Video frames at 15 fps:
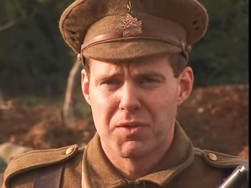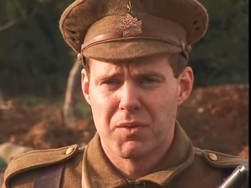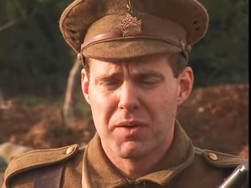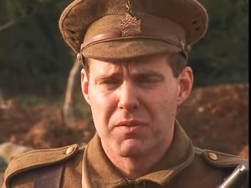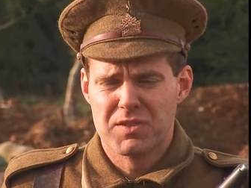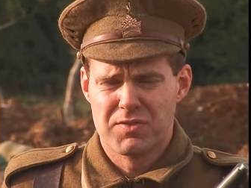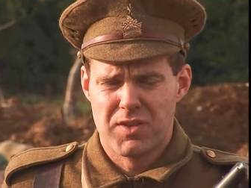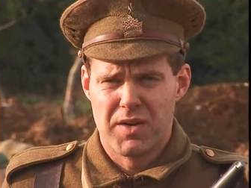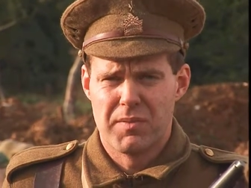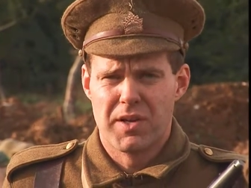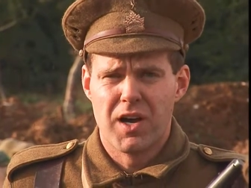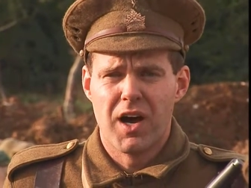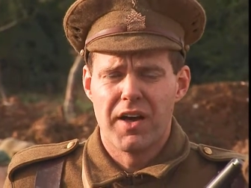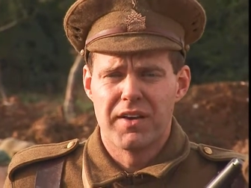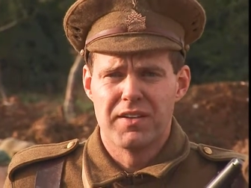One was very
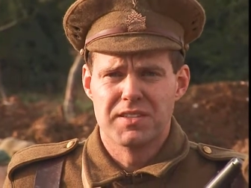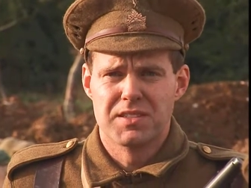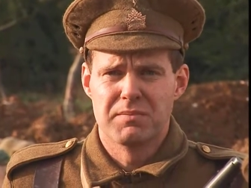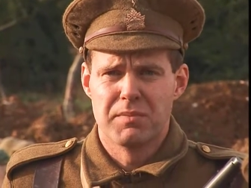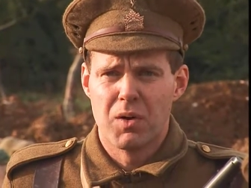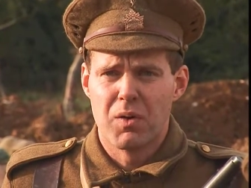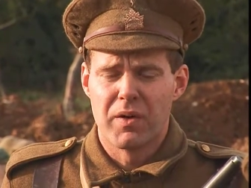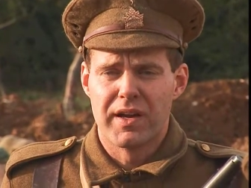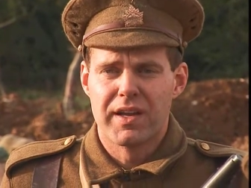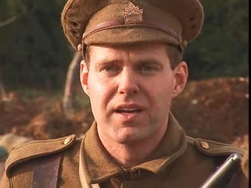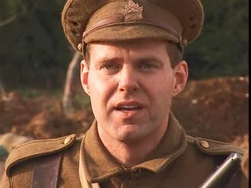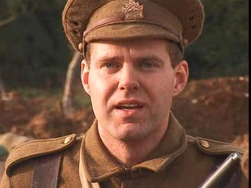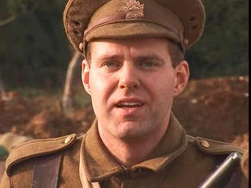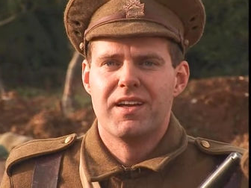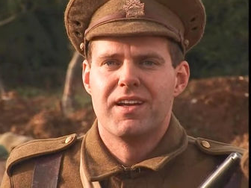monotonous and boring,
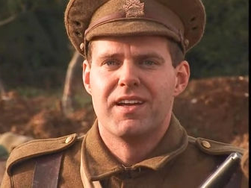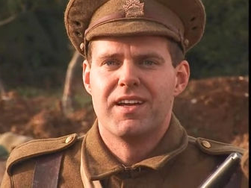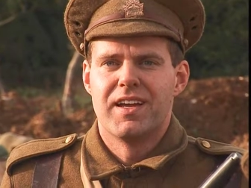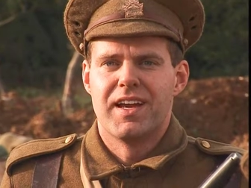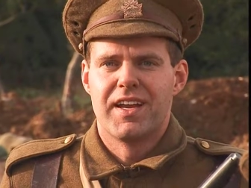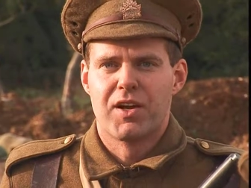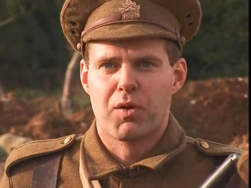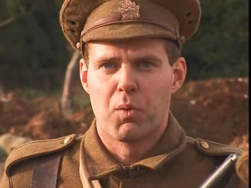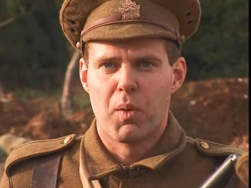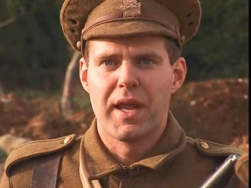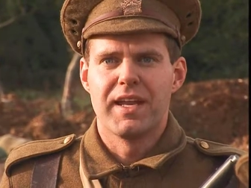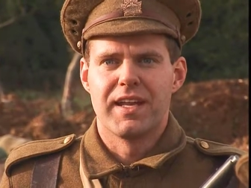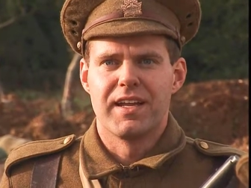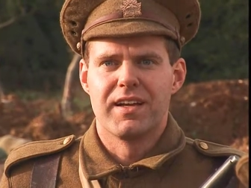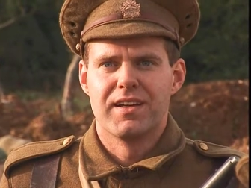and you're
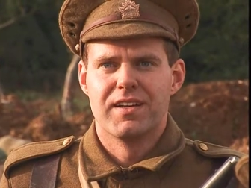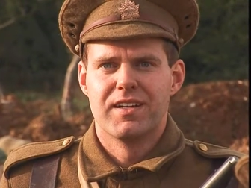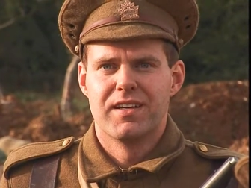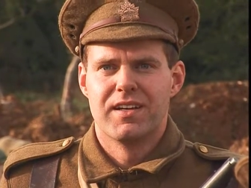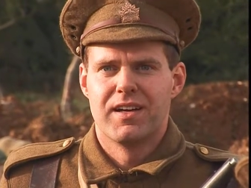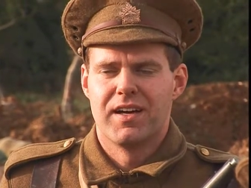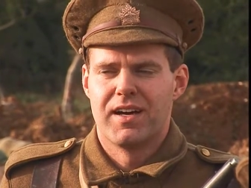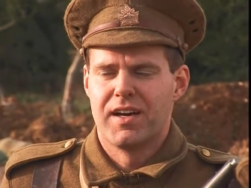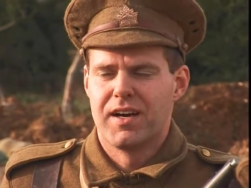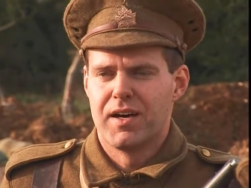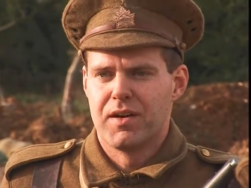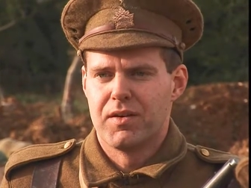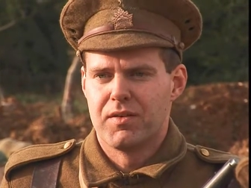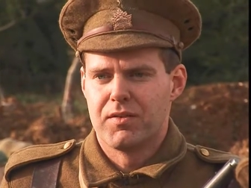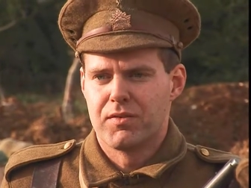waiting
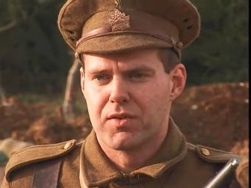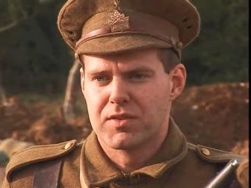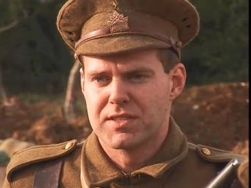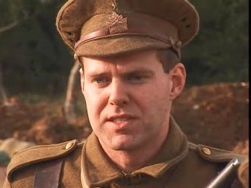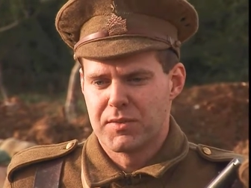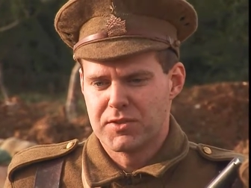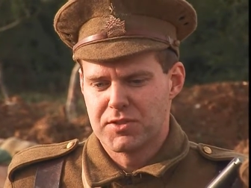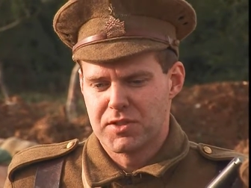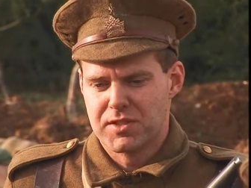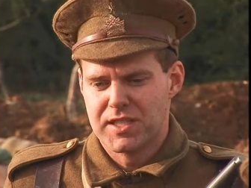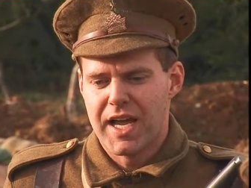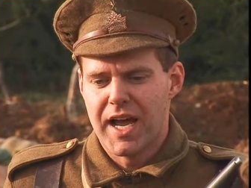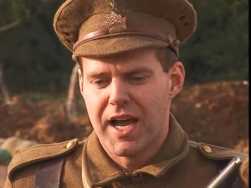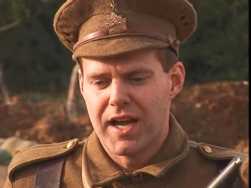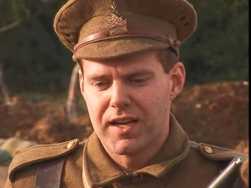uh, for someone to
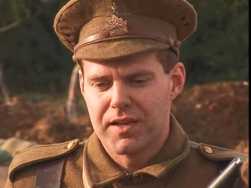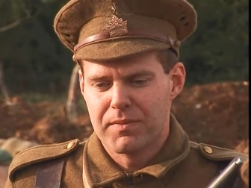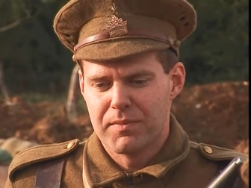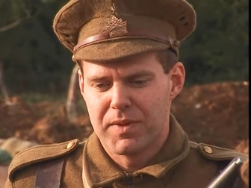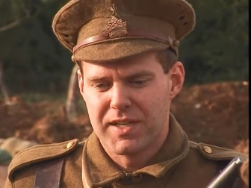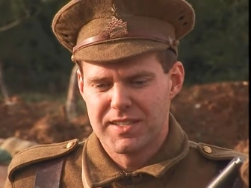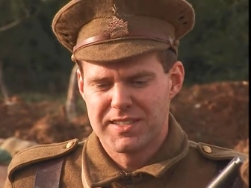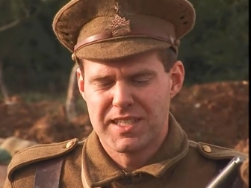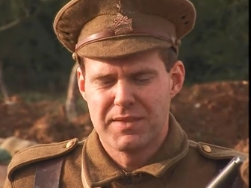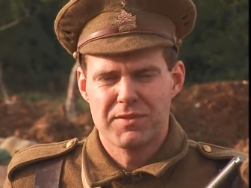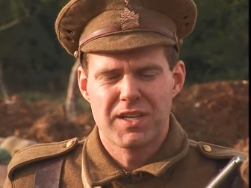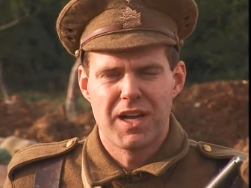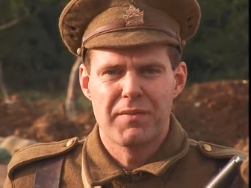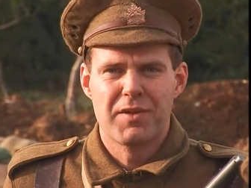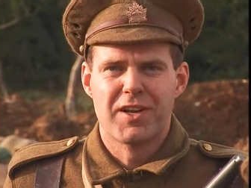attack, but at the same
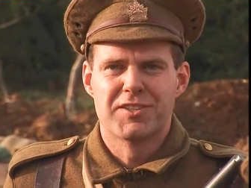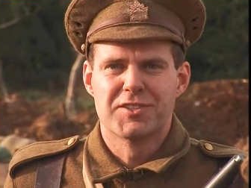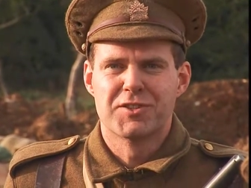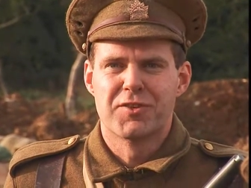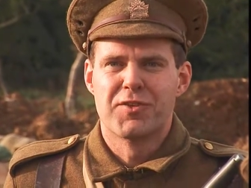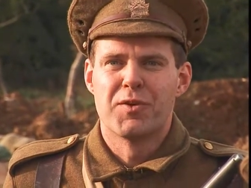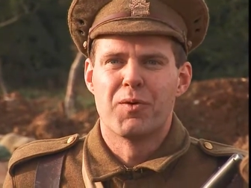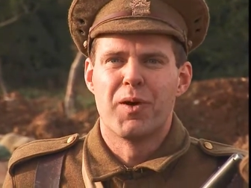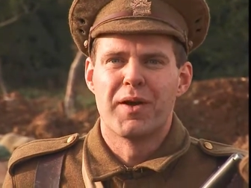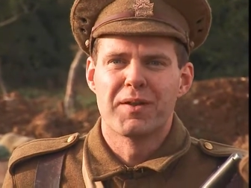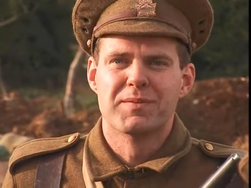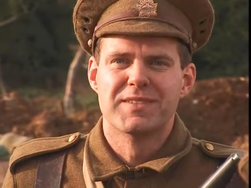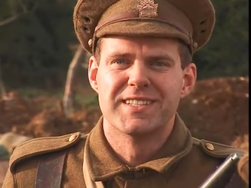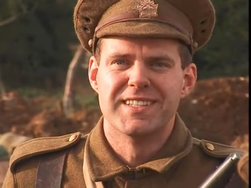time, you're not sure if you want them